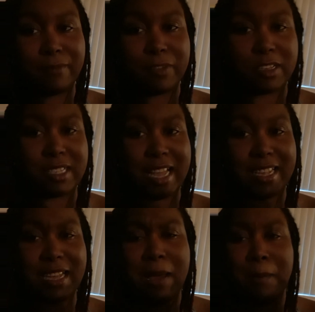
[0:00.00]
It feels
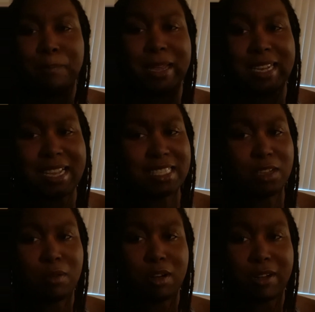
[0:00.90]
like my legs
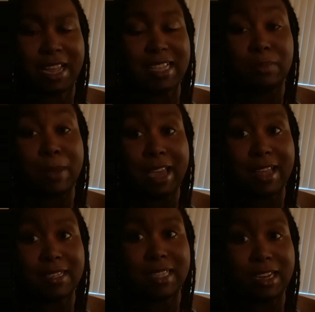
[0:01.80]
don't hurt as
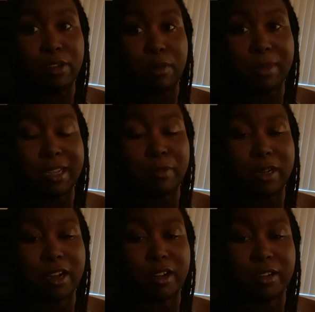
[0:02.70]
bad as they normally would
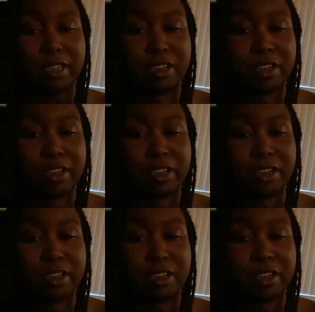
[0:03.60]
hurt.